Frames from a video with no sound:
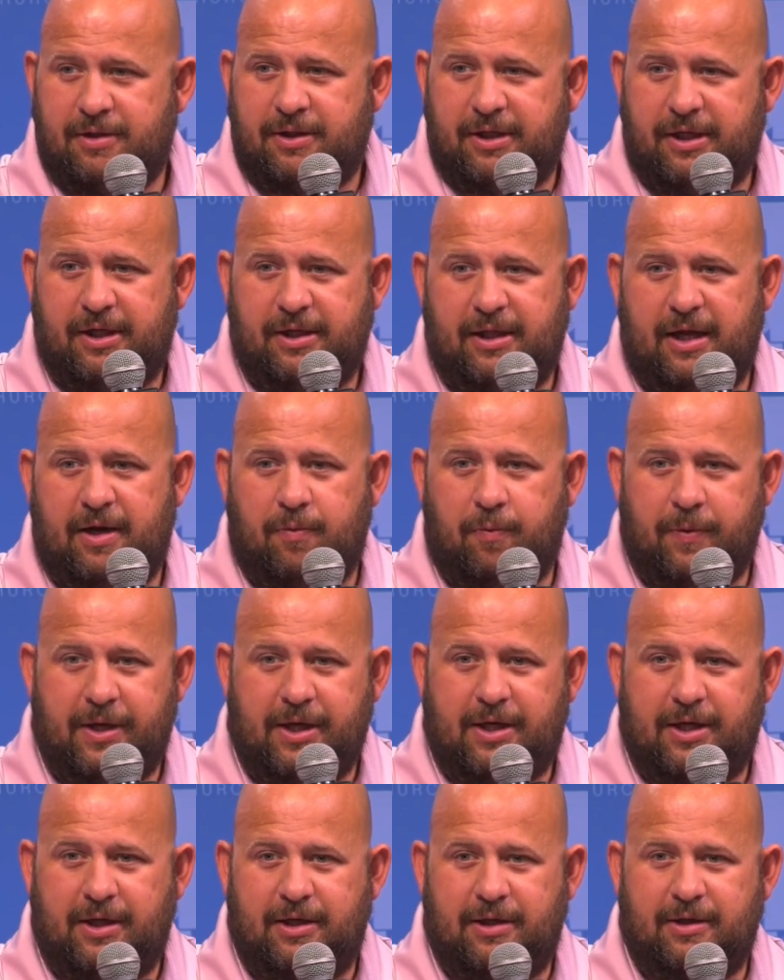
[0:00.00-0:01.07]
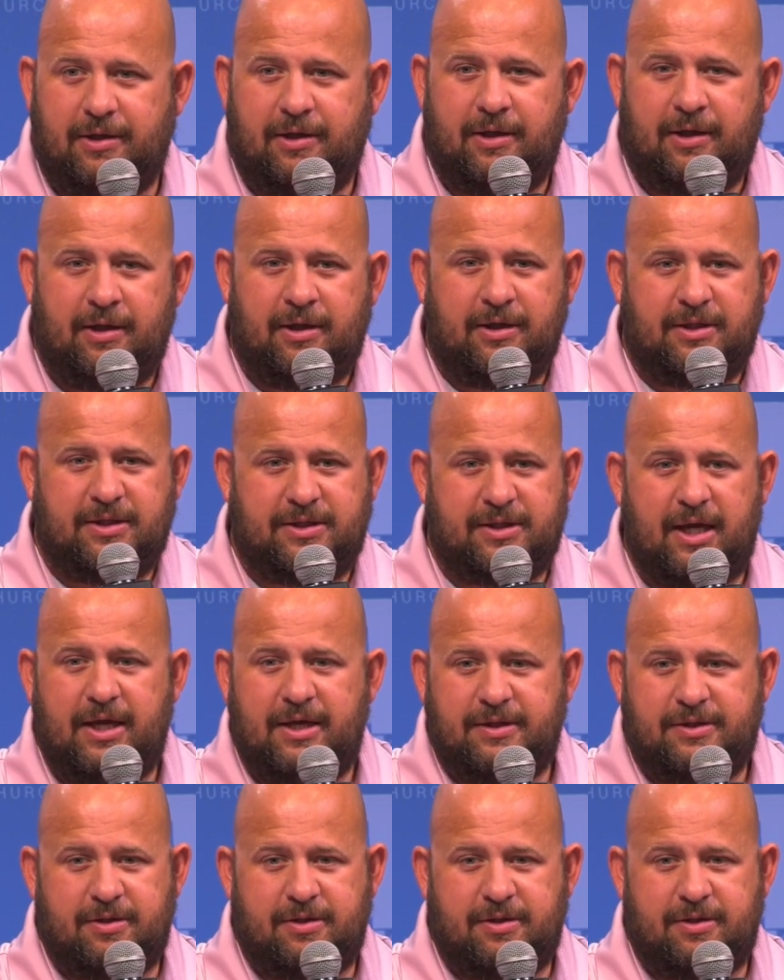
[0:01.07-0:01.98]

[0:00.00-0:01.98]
in that weakened state.